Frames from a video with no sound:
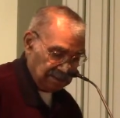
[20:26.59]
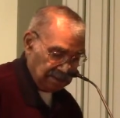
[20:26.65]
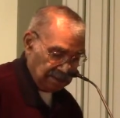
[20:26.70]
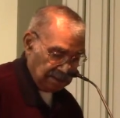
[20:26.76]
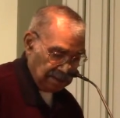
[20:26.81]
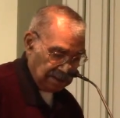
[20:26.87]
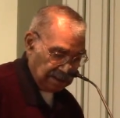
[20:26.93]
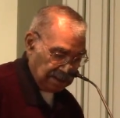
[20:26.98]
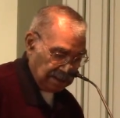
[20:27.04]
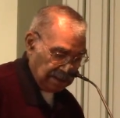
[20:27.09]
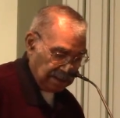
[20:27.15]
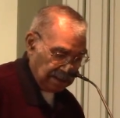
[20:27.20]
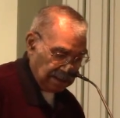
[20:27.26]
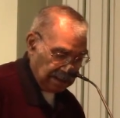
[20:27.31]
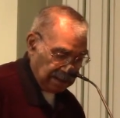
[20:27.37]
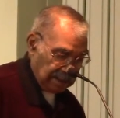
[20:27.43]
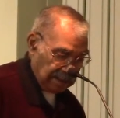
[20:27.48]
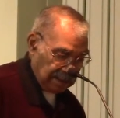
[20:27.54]

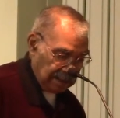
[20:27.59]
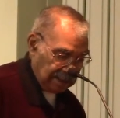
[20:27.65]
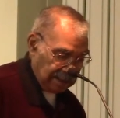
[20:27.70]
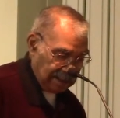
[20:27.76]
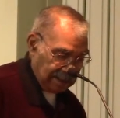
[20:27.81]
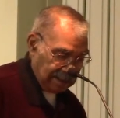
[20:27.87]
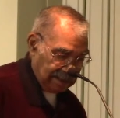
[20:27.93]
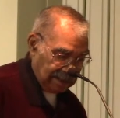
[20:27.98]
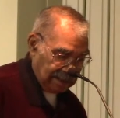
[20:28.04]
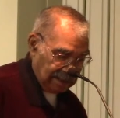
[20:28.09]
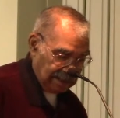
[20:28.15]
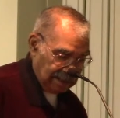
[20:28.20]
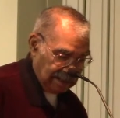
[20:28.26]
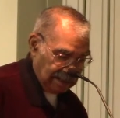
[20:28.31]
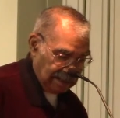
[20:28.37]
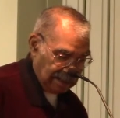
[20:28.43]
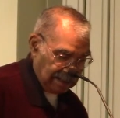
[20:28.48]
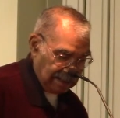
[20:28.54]

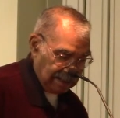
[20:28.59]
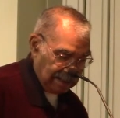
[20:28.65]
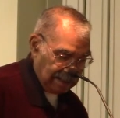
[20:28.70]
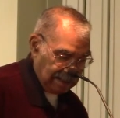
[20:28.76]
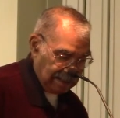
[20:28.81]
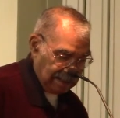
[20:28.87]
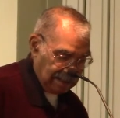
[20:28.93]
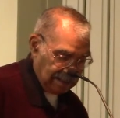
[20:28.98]
(no one is talking)